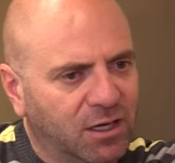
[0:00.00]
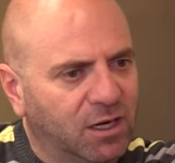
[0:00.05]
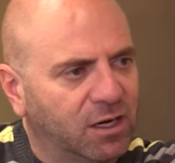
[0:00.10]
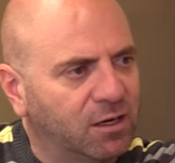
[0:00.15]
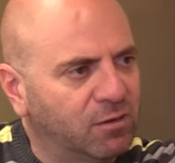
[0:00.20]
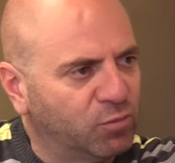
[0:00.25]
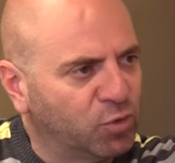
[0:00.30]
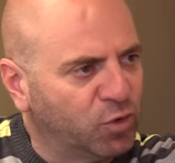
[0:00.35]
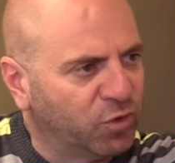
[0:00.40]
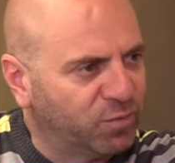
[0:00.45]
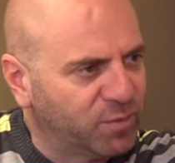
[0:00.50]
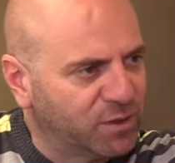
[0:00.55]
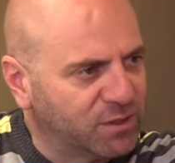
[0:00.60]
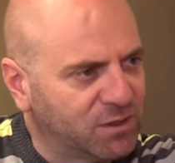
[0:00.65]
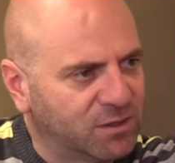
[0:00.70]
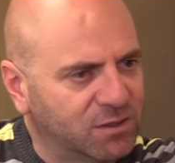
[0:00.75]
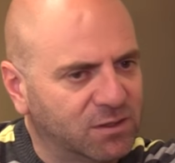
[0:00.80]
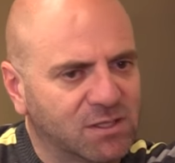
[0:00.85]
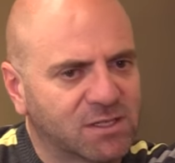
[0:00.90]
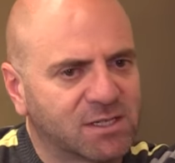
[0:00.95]
movement
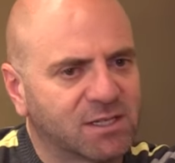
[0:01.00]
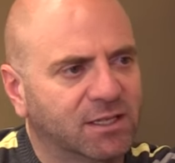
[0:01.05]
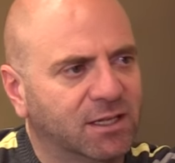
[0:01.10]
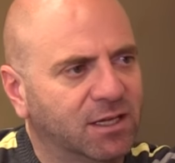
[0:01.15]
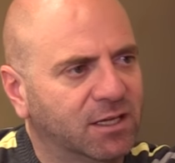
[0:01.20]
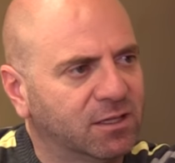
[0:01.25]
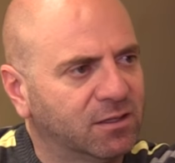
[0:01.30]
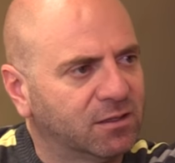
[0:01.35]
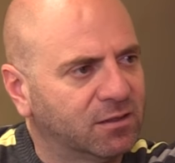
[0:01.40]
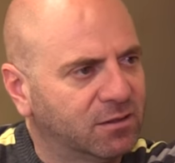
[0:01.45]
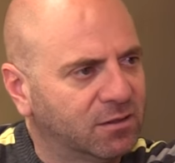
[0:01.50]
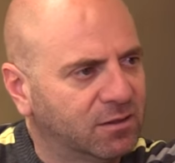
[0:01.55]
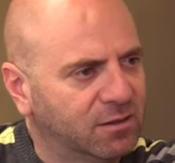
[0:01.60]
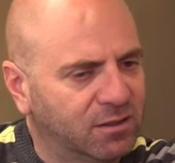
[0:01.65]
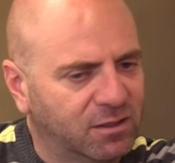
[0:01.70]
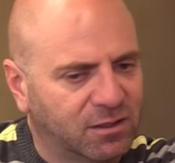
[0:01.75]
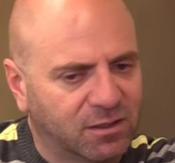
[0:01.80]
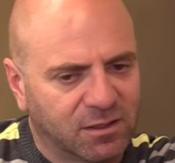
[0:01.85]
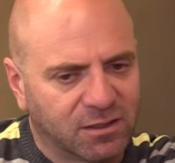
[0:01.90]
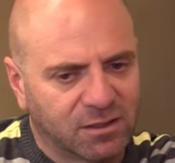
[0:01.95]
in this land,
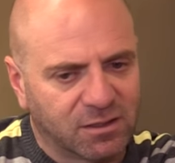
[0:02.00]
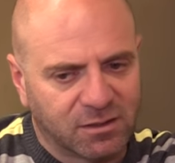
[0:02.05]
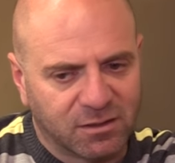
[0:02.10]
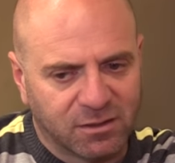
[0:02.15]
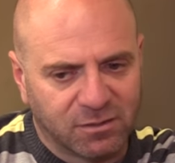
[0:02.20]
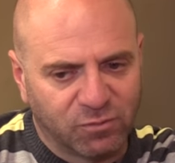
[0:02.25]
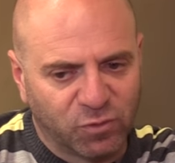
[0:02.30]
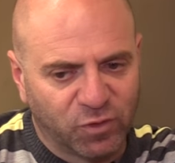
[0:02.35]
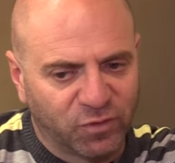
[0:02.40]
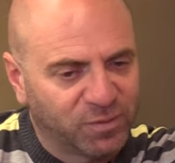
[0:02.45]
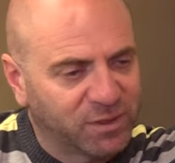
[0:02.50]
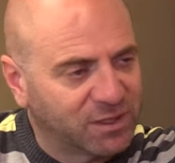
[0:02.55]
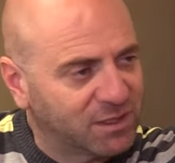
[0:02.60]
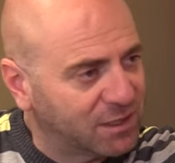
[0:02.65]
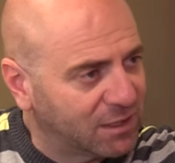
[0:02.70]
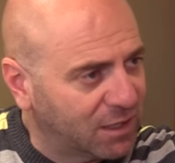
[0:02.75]
movement